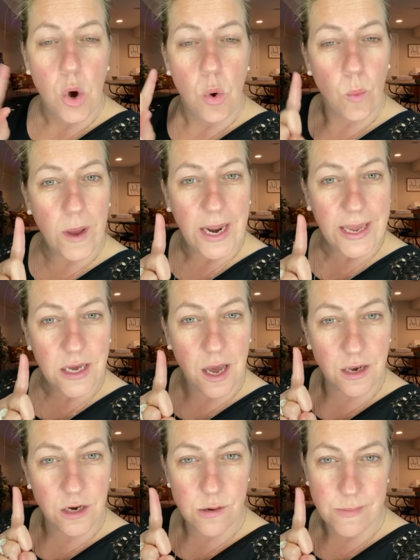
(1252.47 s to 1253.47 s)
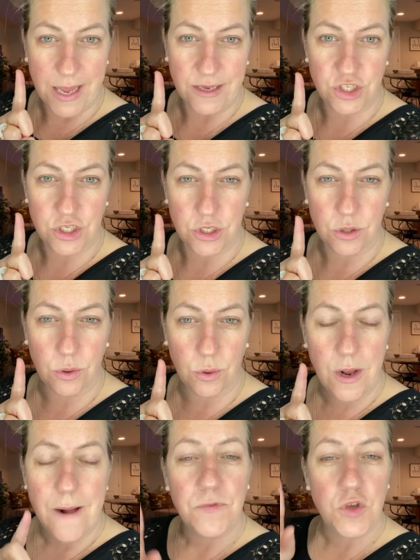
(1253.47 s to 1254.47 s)
When I color match you,
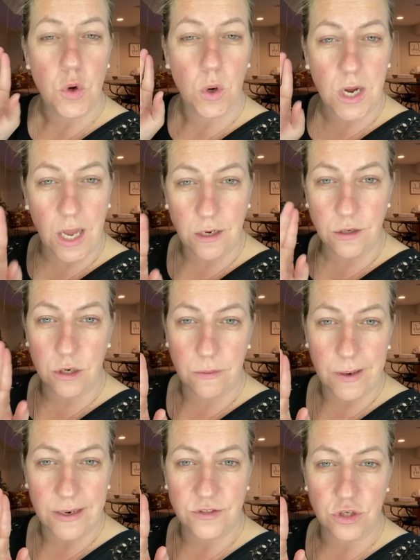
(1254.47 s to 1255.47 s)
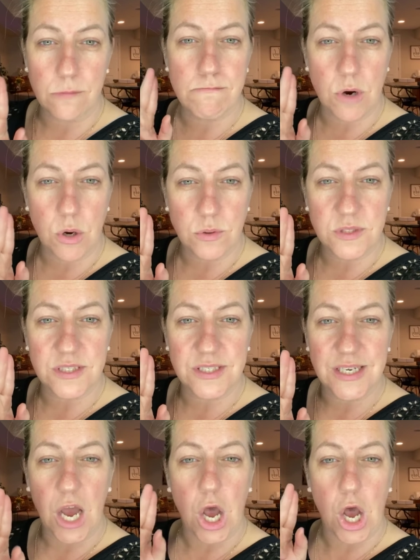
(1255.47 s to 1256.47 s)
your color corrector
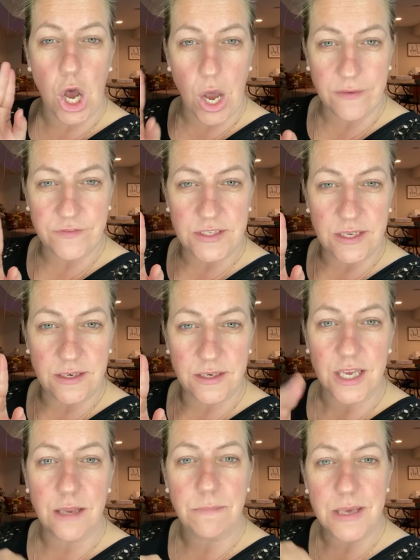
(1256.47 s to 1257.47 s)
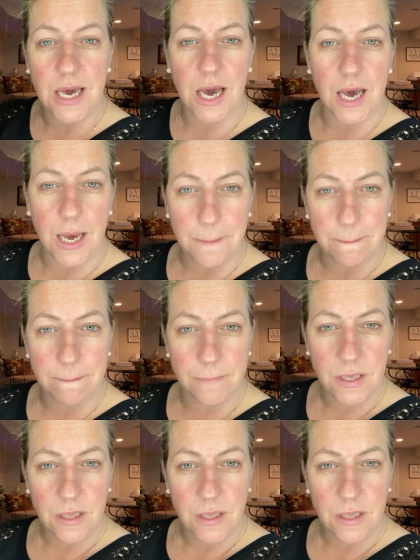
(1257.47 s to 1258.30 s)
most often can become